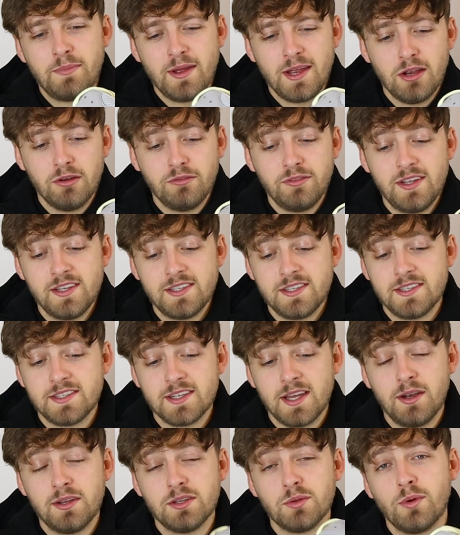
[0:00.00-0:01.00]
pair of
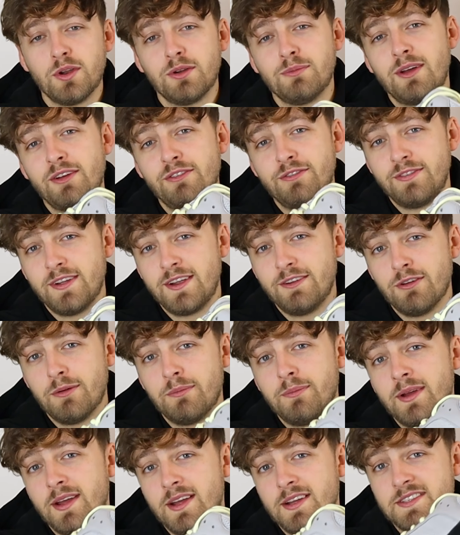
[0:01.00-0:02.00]
Yeezys and is one of my
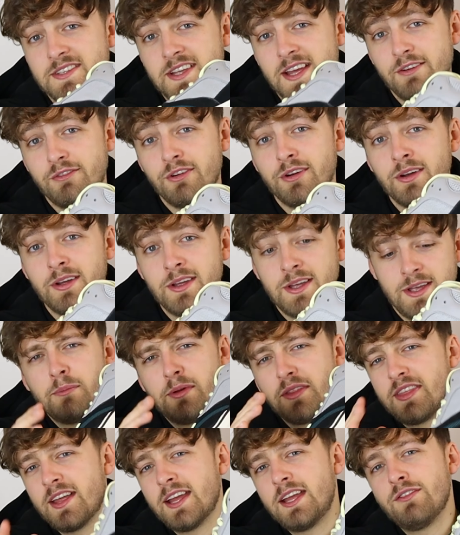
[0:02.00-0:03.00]
favorite pairs ever.
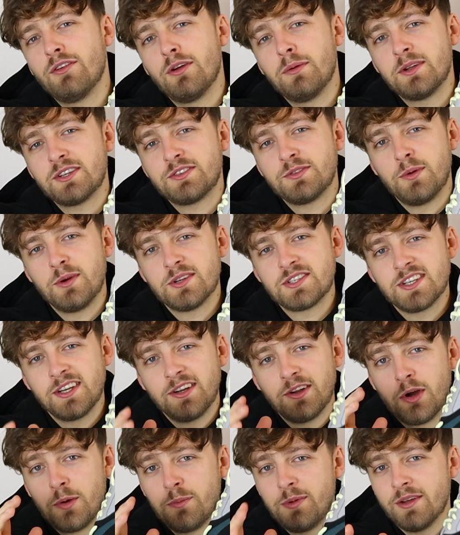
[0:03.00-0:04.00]
But thank you very much for watching,
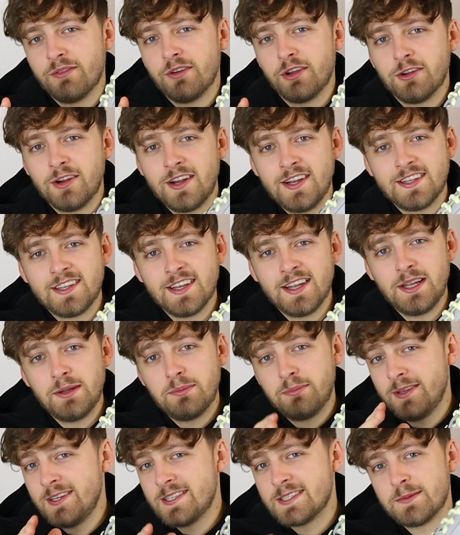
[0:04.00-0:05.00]
hope you have a great day.
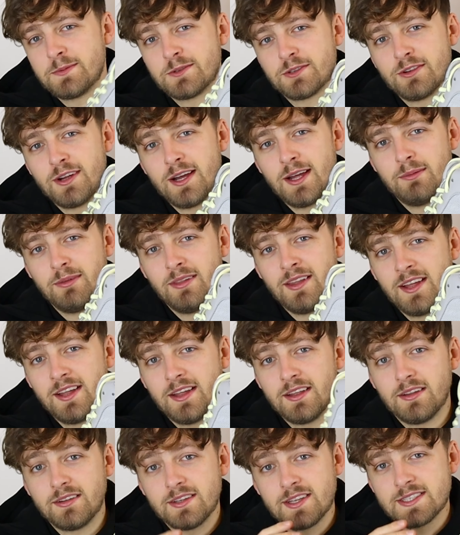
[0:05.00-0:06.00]
Please subscribe,
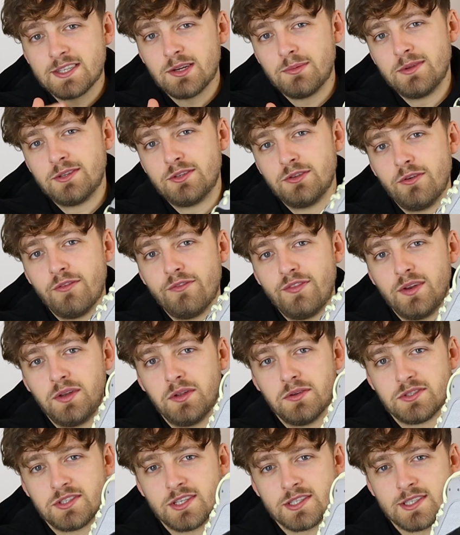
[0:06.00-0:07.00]
like, it does help me do
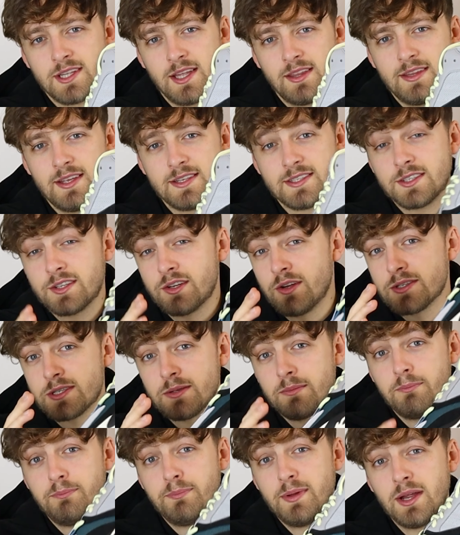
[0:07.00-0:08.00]
videos just like this. Got
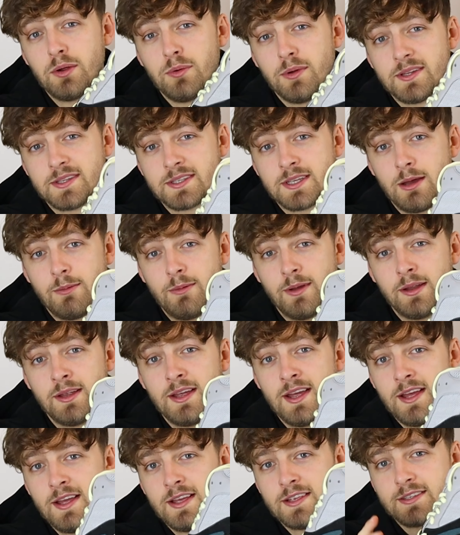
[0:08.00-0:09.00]
some big ones coming,
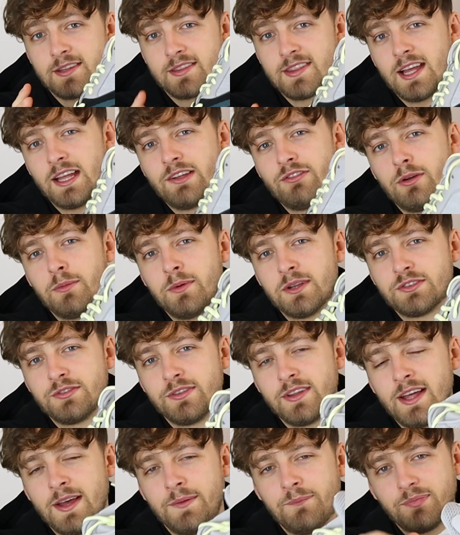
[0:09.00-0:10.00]
so thank you very much
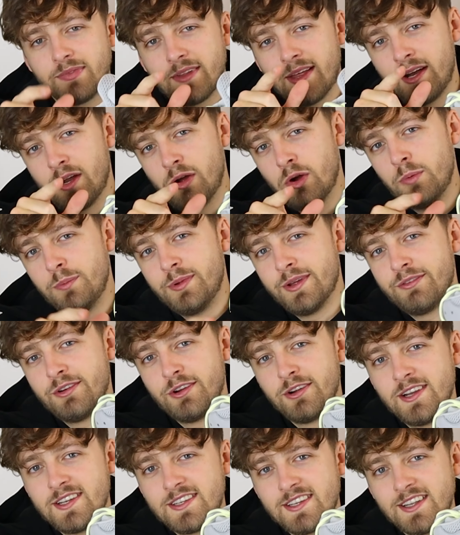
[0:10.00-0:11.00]
for that, and I hope you have a great